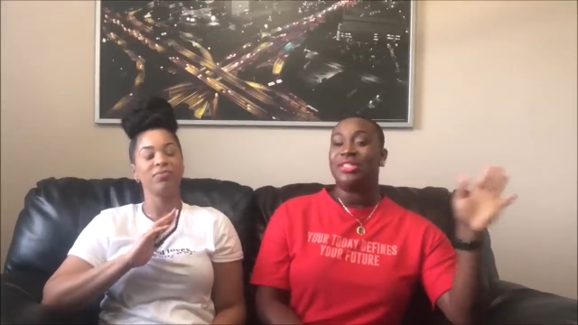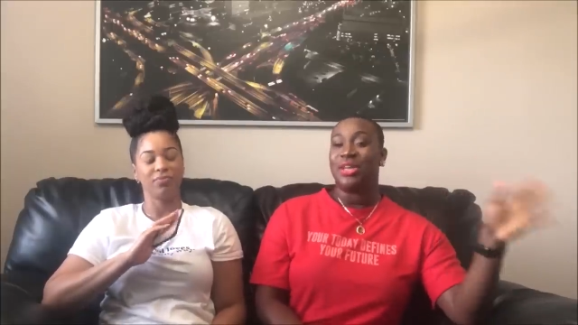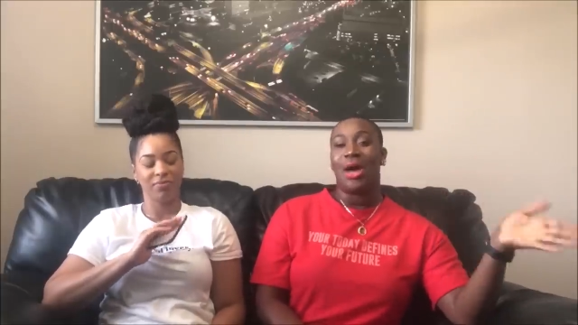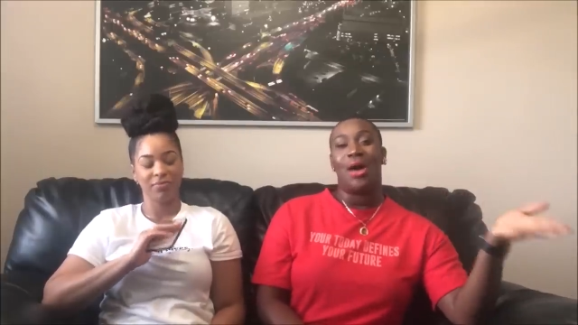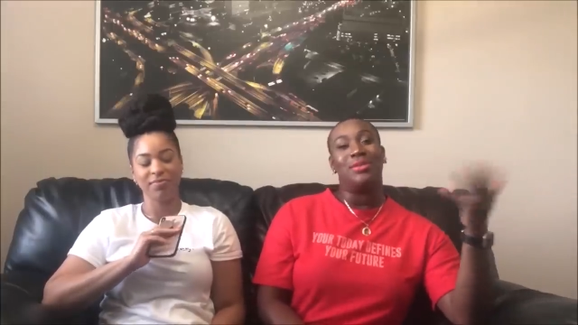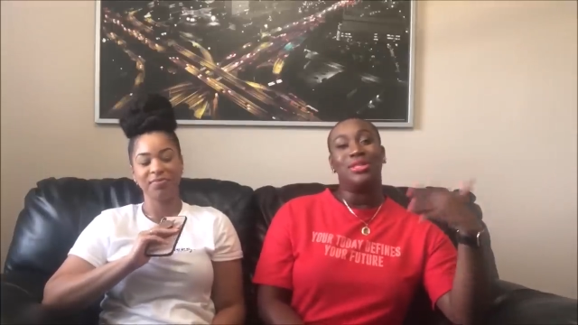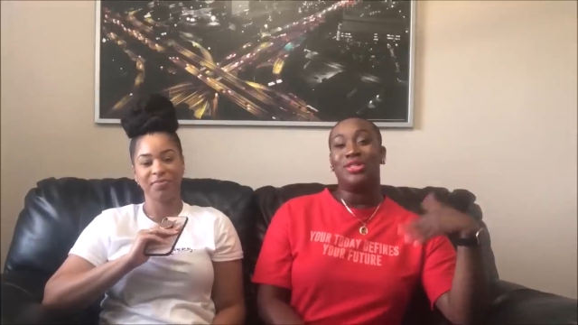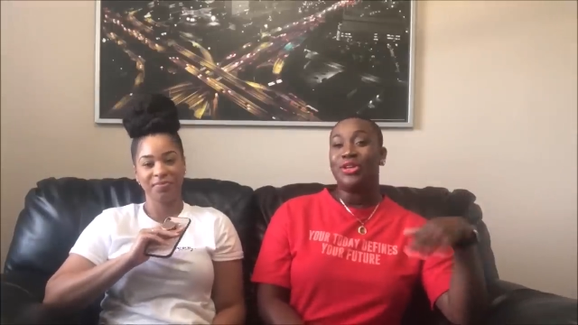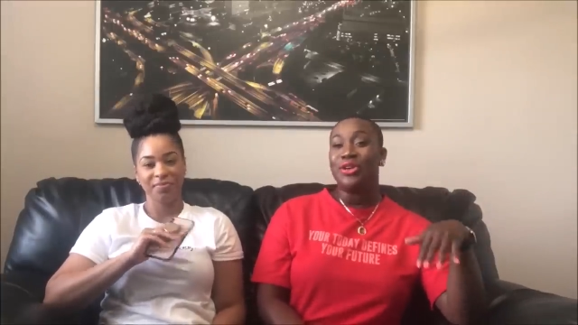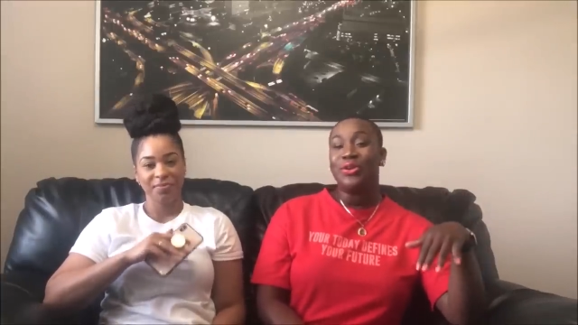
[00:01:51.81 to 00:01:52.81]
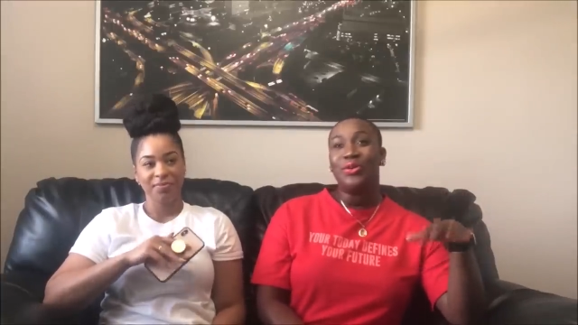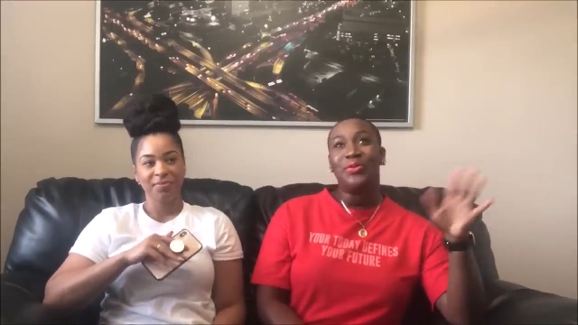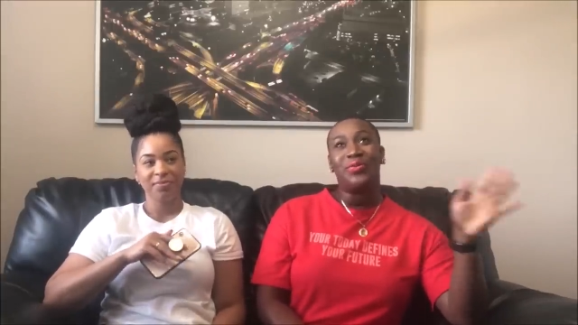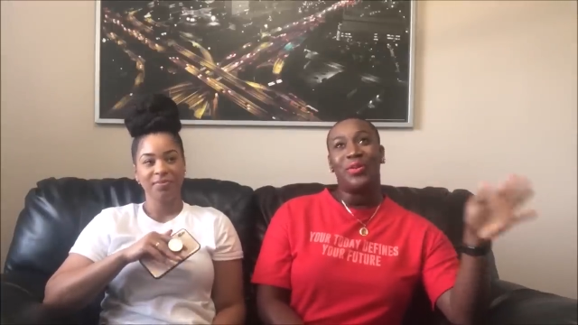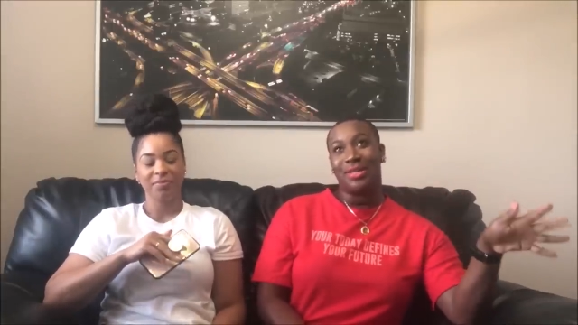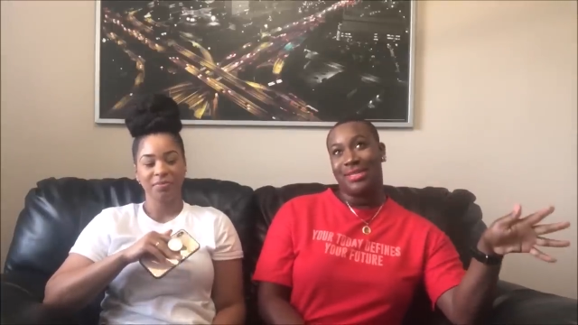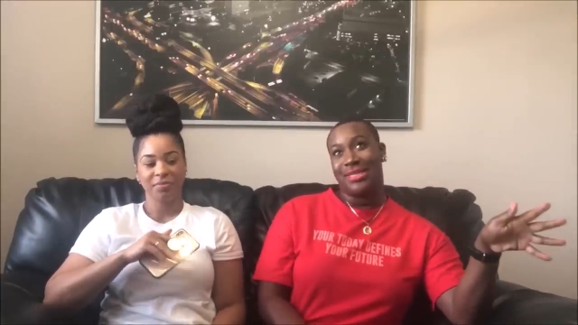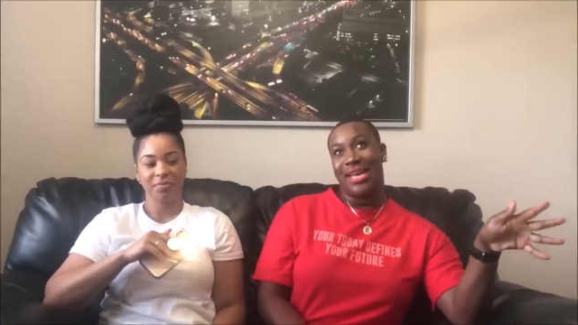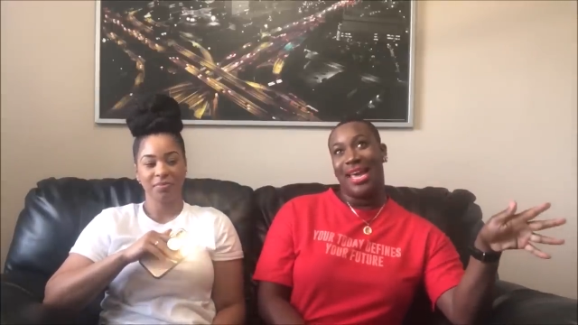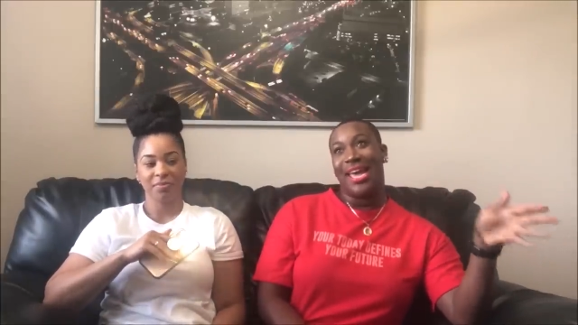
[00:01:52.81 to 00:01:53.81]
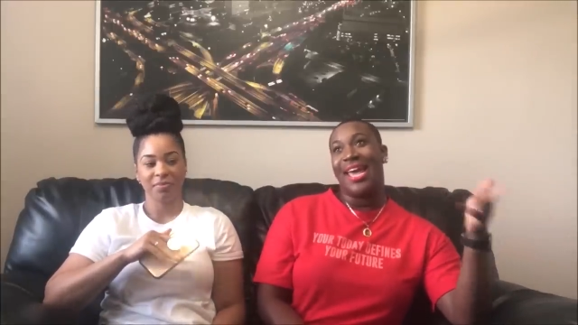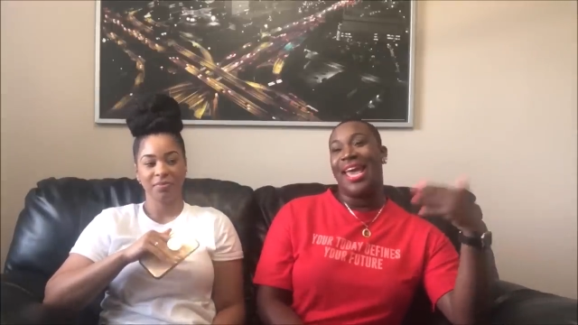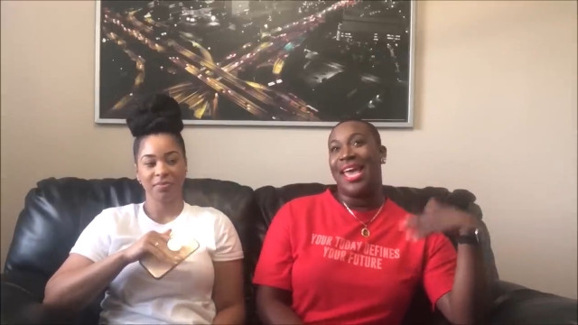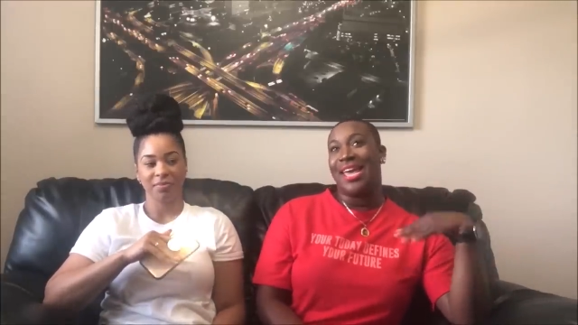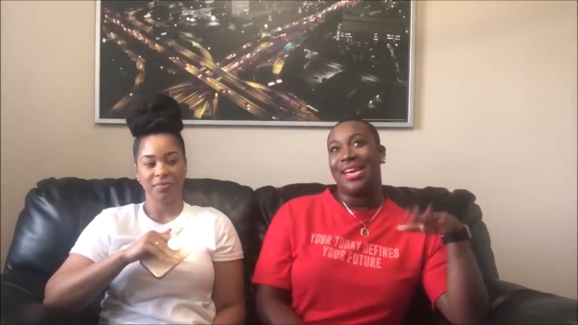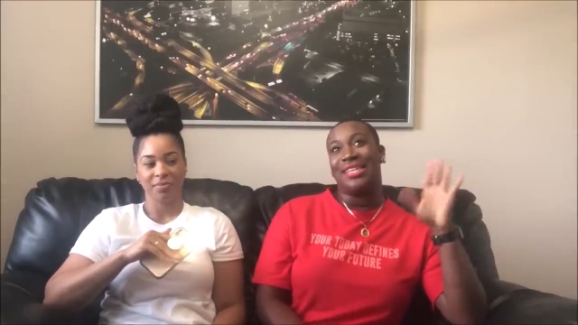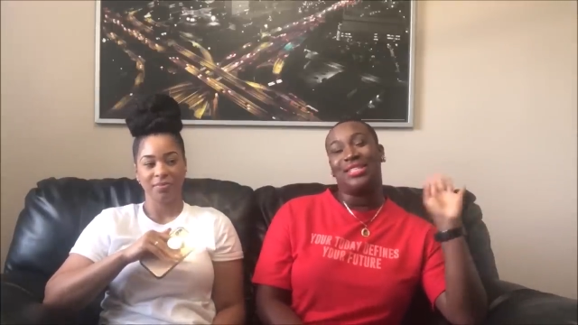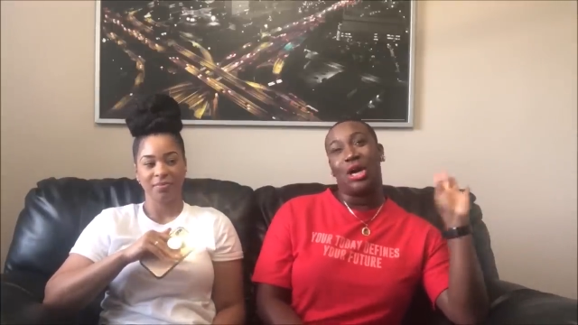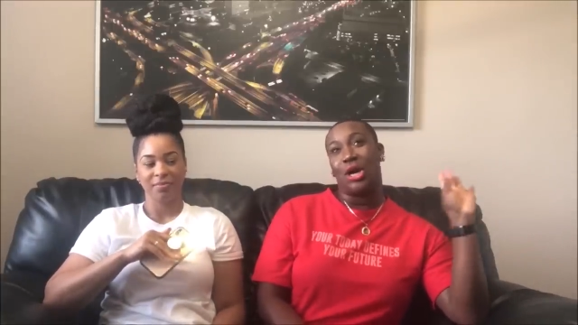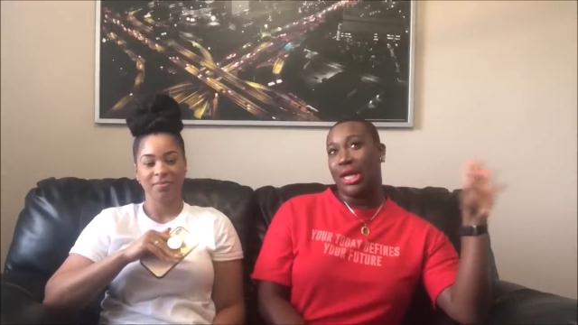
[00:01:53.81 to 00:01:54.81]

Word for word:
Speaker 1: So I was new first day and I saw